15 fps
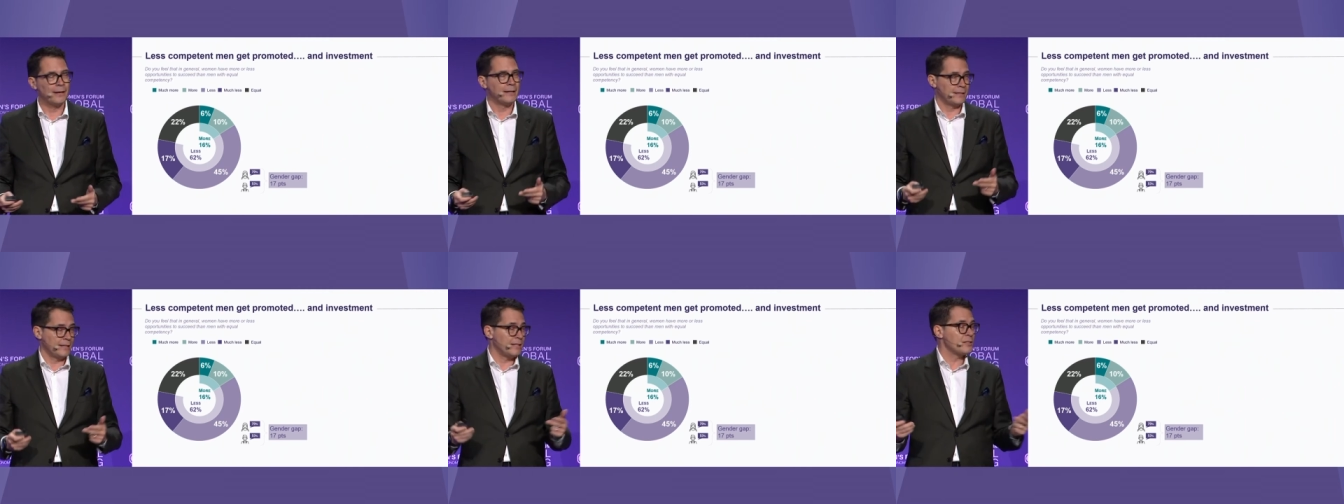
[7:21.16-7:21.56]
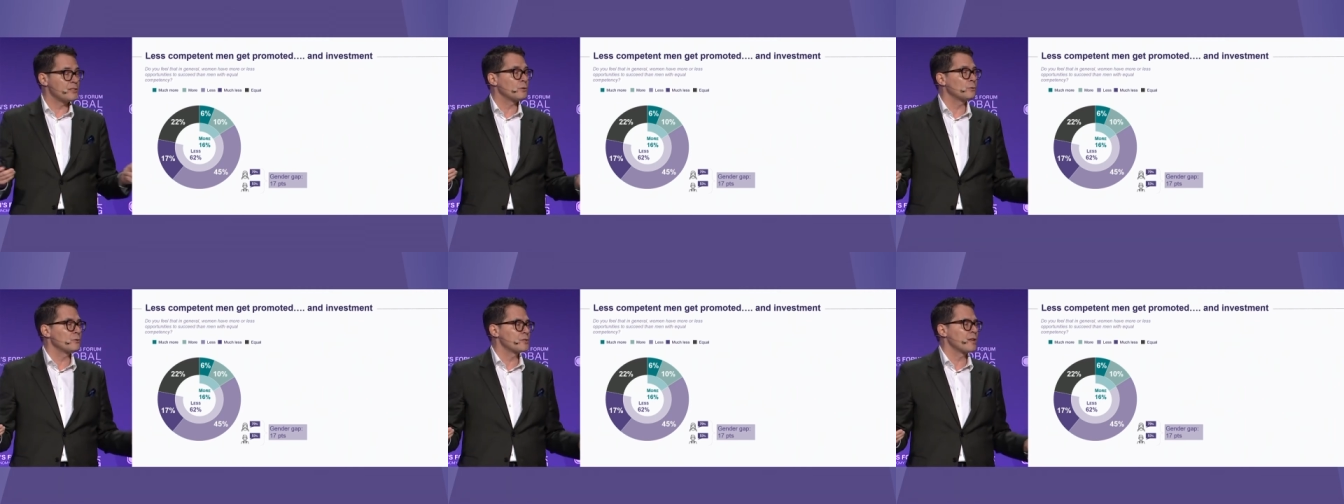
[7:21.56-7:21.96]
it is
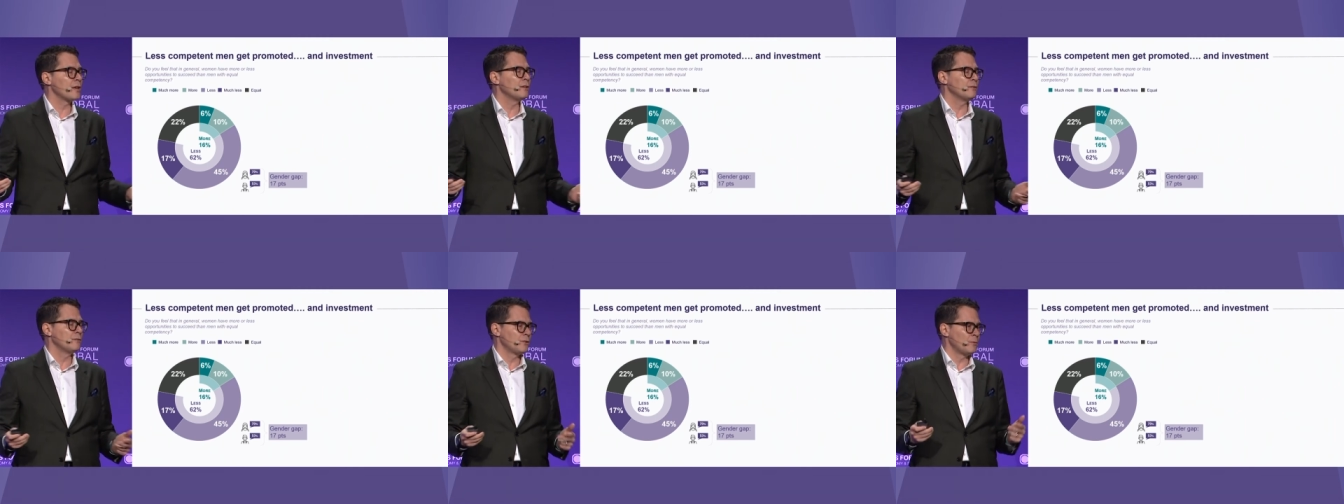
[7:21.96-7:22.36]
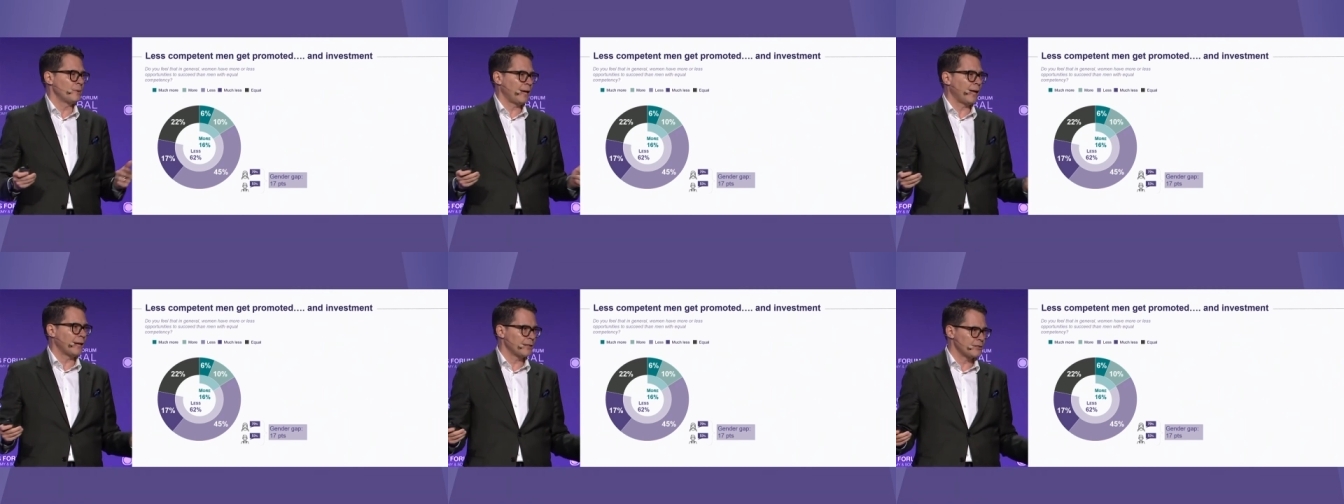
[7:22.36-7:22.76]
also the
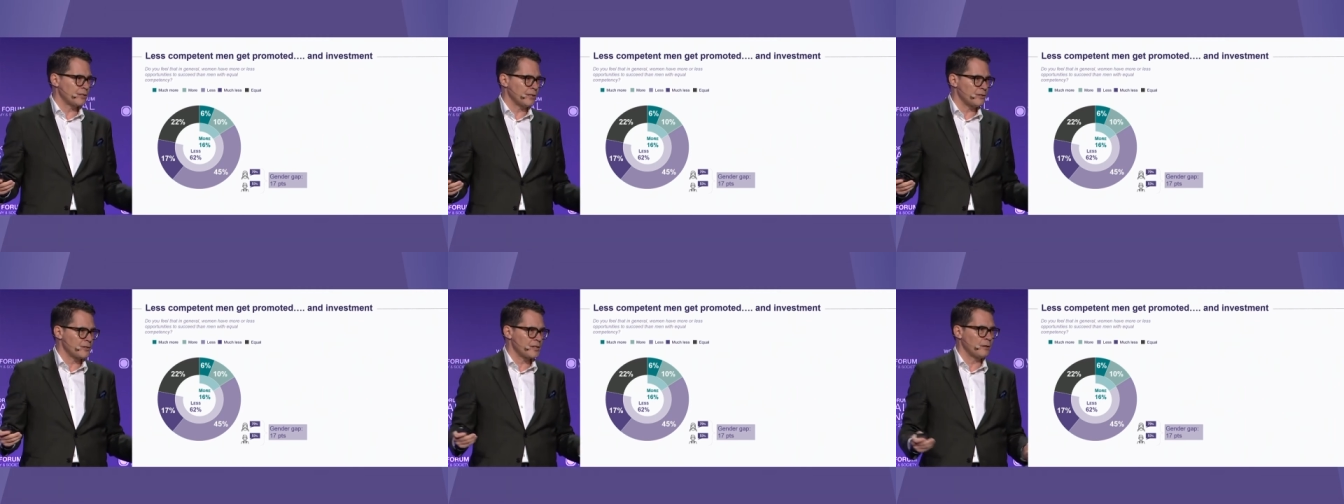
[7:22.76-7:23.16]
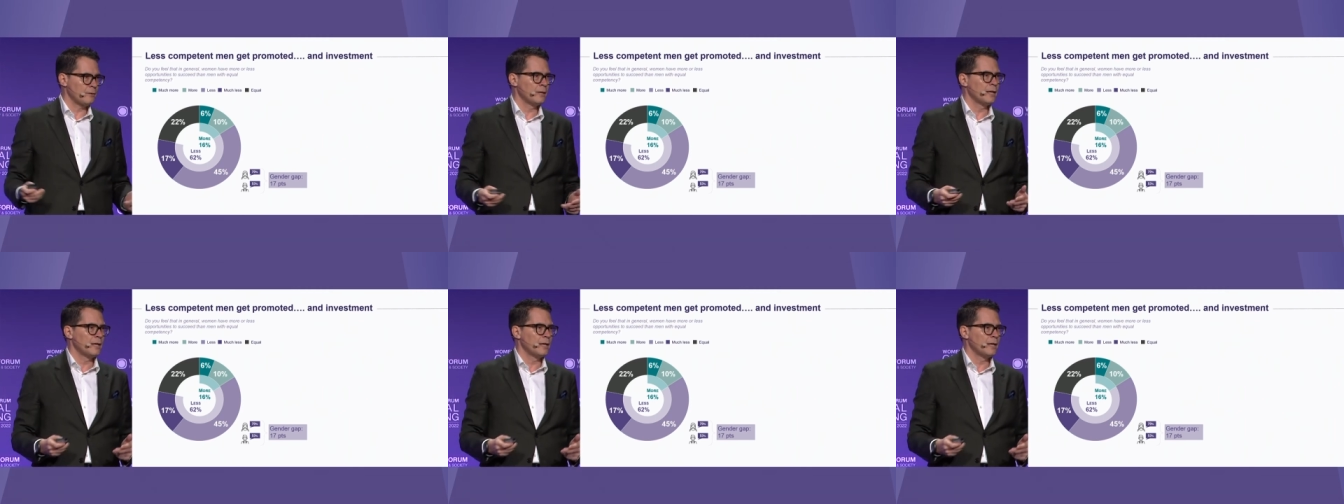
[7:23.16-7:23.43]
reality. So